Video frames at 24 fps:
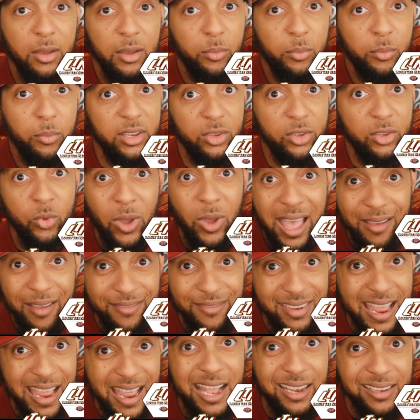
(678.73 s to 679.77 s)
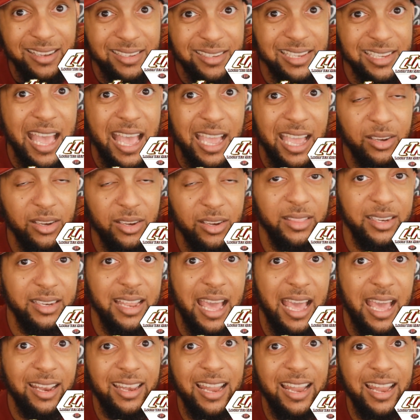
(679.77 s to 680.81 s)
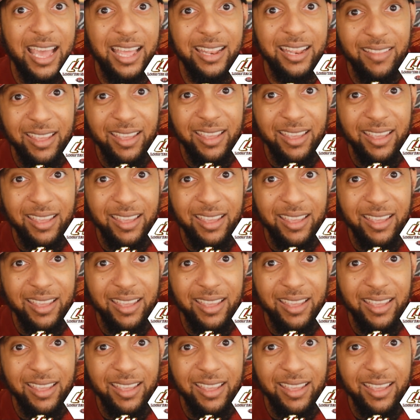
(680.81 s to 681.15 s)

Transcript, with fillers: but you have not signed on the dotted line.